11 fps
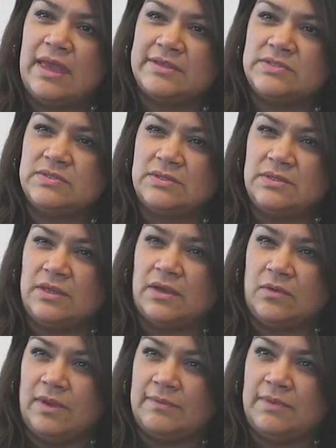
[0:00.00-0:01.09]
as
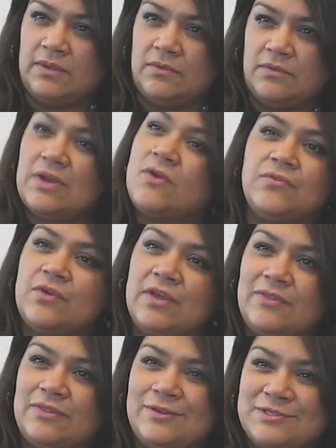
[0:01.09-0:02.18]
young women, we don't
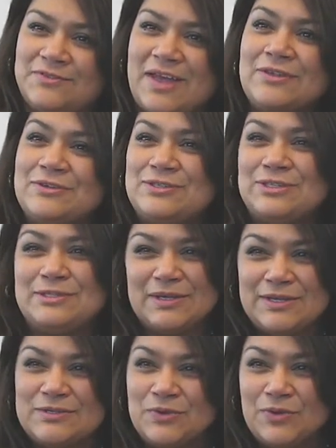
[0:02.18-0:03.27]
forget those values just
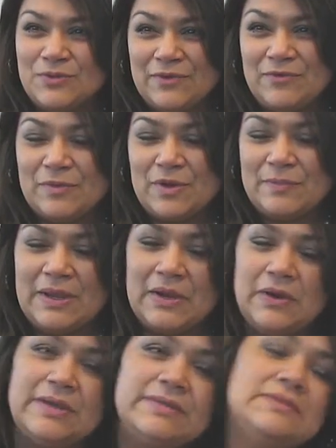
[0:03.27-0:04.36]
because we're away from our
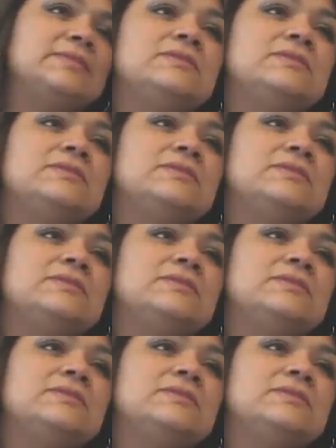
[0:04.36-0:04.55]
parents.